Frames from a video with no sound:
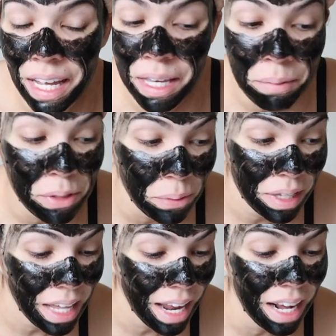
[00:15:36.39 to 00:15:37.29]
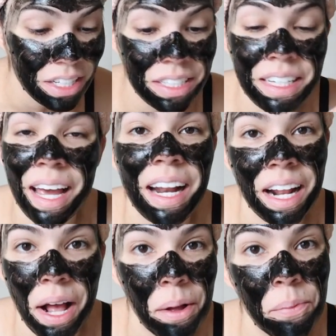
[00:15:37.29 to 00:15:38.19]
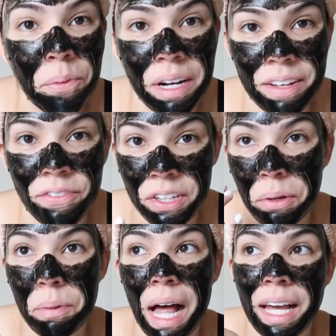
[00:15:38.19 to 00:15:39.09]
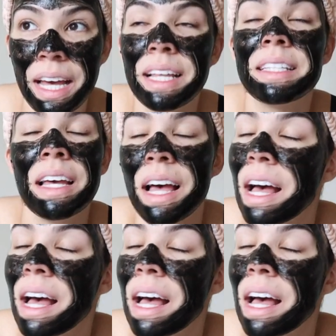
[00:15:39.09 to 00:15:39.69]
I keep doing that. I just cannot help when I feel blackheads.